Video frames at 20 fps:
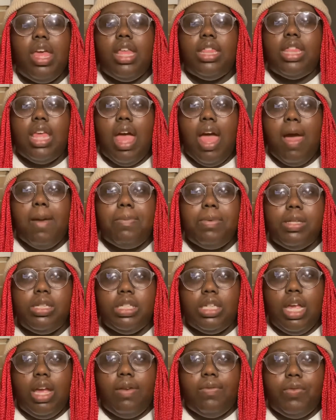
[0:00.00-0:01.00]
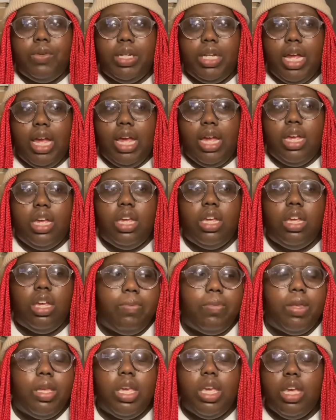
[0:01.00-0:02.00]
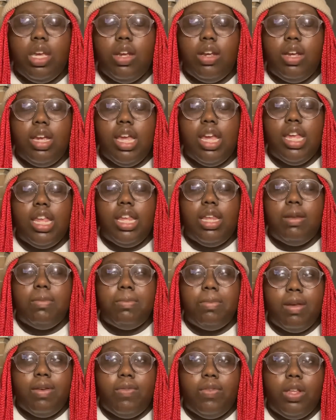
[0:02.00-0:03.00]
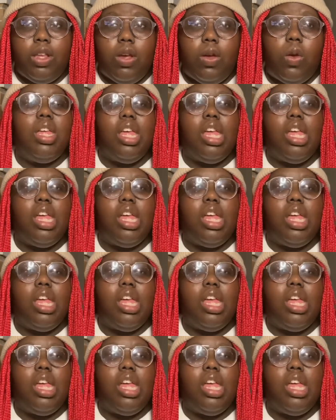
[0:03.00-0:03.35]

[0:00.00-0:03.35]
that happens every day here in Buffalo.